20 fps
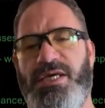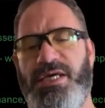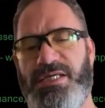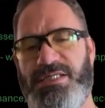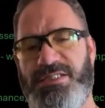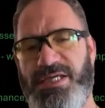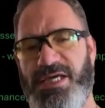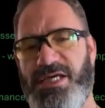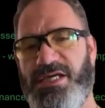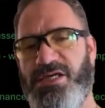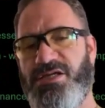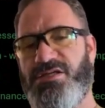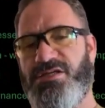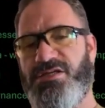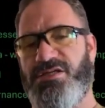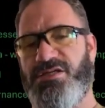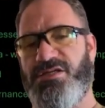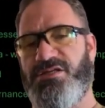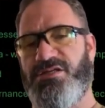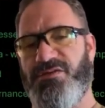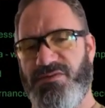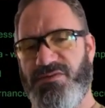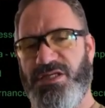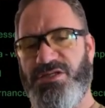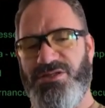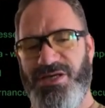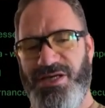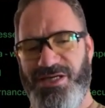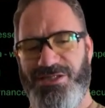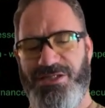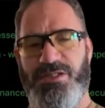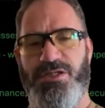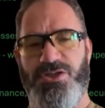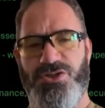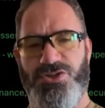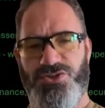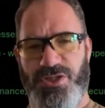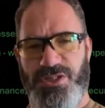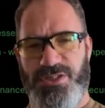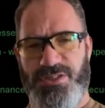executives need to actually
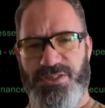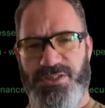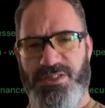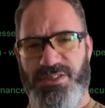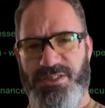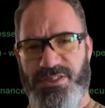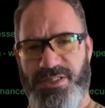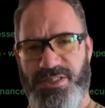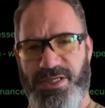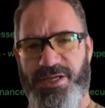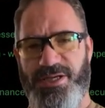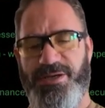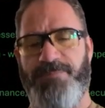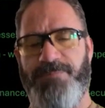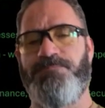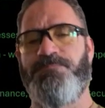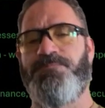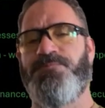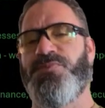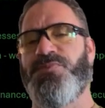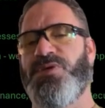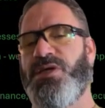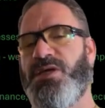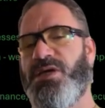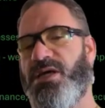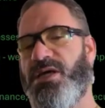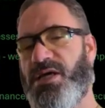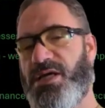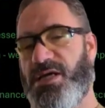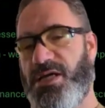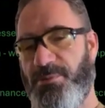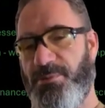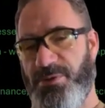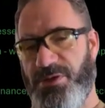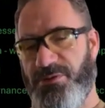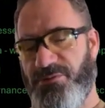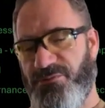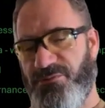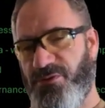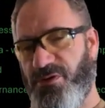trust this data
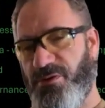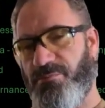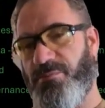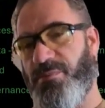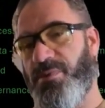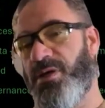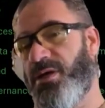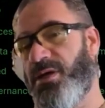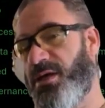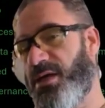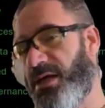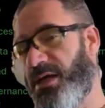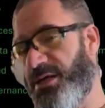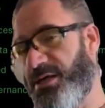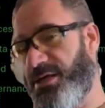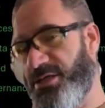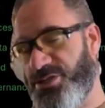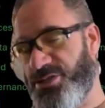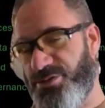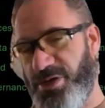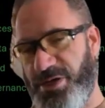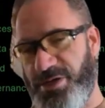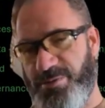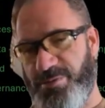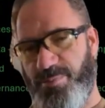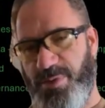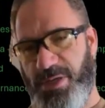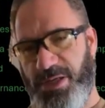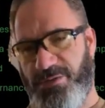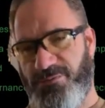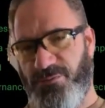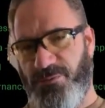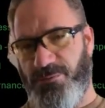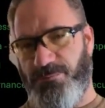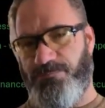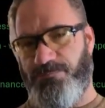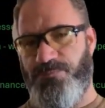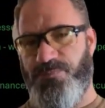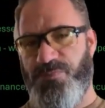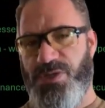coming from an integrated platform.